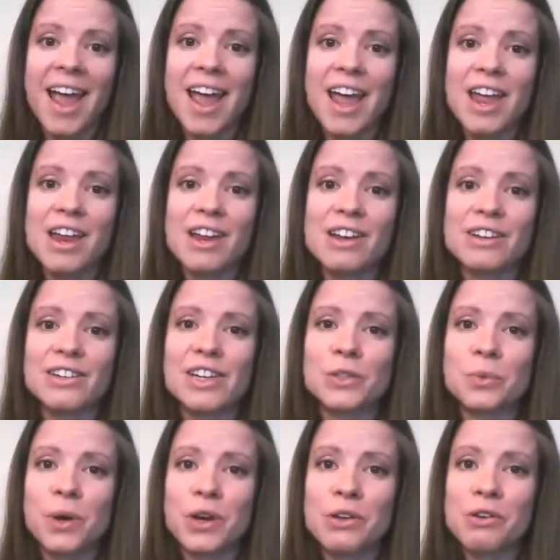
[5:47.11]
And
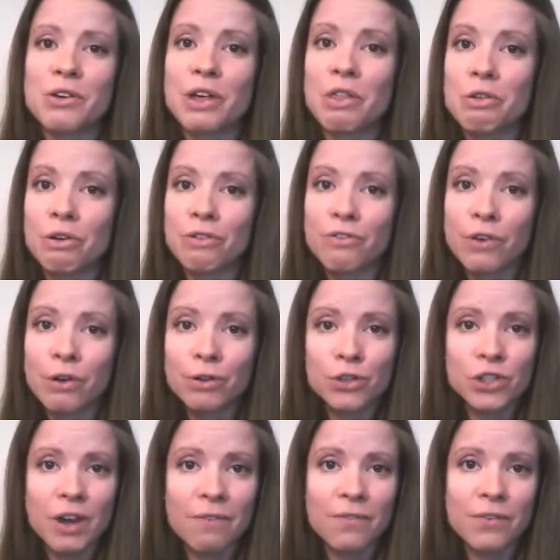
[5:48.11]
it's where you can learn
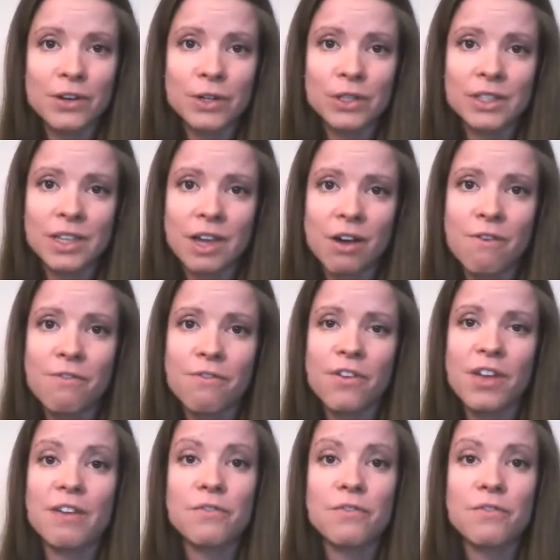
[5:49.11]
Photoshop for yourself.